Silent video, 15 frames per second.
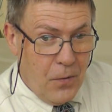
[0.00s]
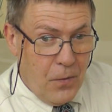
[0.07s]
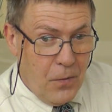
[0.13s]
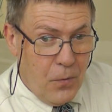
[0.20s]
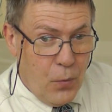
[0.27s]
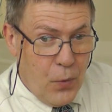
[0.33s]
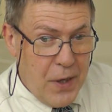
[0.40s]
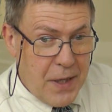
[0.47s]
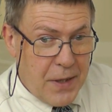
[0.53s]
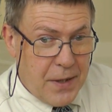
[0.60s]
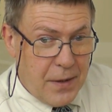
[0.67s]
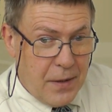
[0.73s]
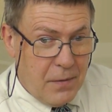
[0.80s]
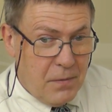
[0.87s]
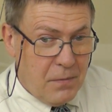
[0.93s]
with
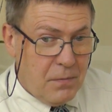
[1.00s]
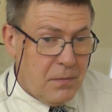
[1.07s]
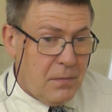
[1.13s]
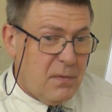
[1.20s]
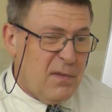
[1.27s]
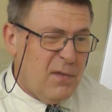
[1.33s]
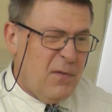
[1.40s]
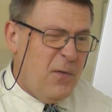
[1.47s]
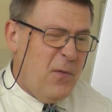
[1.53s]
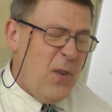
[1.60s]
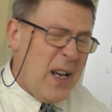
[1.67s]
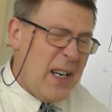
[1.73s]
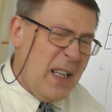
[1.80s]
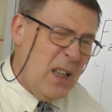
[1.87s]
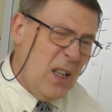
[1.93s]

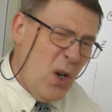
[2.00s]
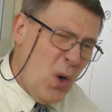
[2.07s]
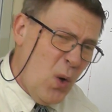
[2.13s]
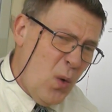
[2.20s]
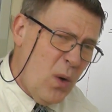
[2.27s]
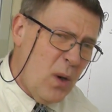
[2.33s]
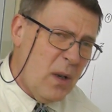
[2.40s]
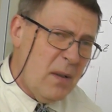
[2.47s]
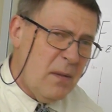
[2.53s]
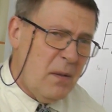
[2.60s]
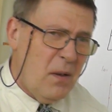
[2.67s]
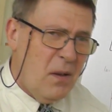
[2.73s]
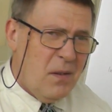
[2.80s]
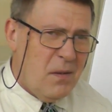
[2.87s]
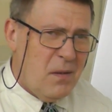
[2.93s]
very low
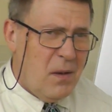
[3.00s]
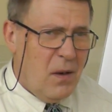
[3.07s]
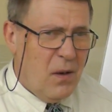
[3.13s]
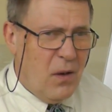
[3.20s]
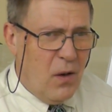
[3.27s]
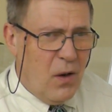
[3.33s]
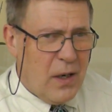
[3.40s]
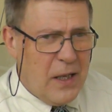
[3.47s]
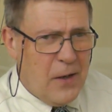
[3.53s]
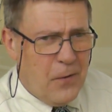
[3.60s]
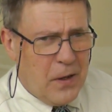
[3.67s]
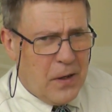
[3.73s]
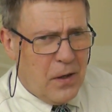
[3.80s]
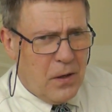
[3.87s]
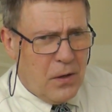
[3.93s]
or
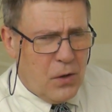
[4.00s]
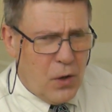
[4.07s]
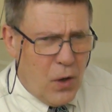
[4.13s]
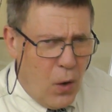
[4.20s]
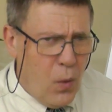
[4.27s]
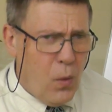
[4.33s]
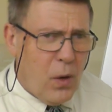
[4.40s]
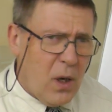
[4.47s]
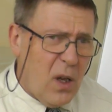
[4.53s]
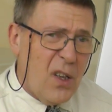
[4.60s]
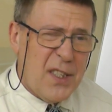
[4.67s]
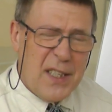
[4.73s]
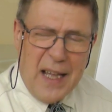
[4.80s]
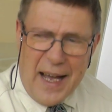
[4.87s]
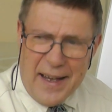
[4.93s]
even no
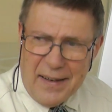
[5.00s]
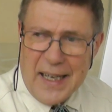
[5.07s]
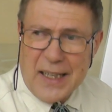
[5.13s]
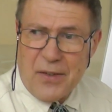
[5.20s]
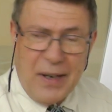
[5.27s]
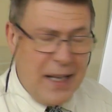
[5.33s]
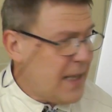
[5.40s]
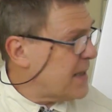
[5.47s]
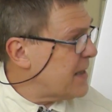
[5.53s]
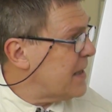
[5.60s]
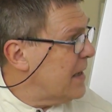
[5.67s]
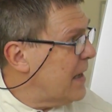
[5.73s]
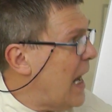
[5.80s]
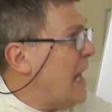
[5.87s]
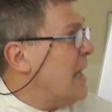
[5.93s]
loss
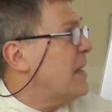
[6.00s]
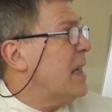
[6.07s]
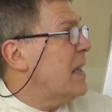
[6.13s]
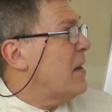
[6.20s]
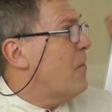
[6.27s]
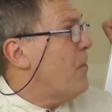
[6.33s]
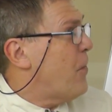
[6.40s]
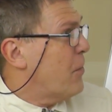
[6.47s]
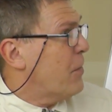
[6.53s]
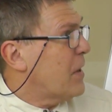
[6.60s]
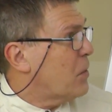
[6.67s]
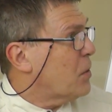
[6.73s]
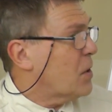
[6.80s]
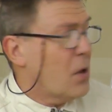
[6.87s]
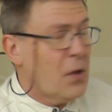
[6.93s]
dielectrics and then a very
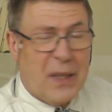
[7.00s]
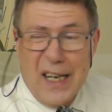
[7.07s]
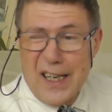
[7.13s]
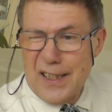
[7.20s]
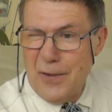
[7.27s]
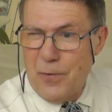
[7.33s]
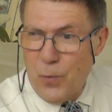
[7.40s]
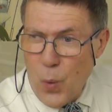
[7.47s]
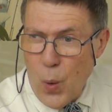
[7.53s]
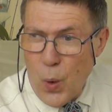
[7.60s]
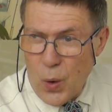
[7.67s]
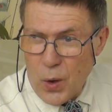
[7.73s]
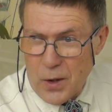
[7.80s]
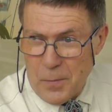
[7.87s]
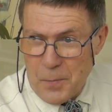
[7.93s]
good conductive
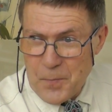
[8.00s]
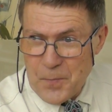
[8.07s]
wall.